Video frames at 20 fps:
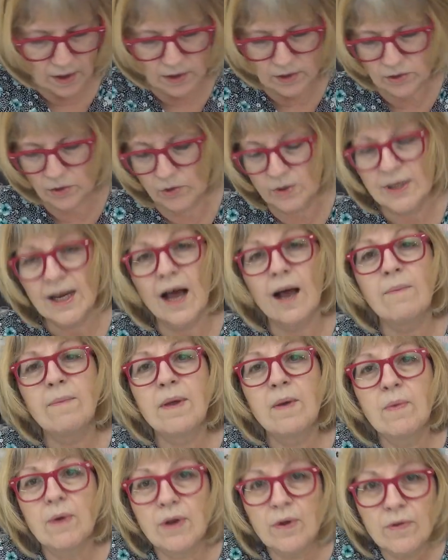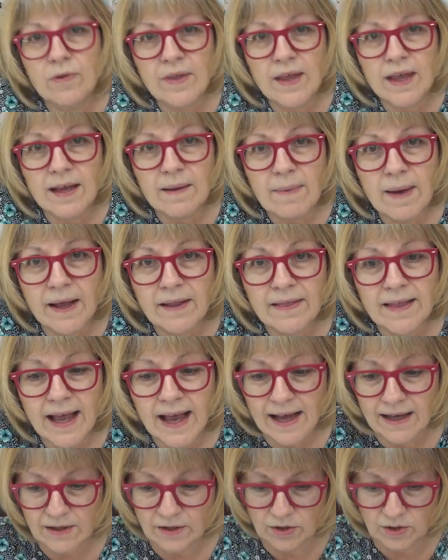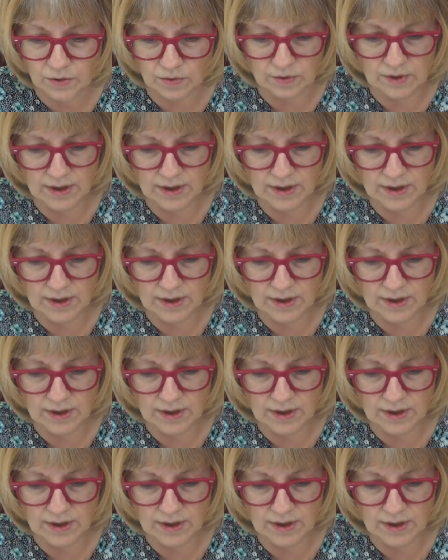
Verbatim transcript: So tell me what you think about that too.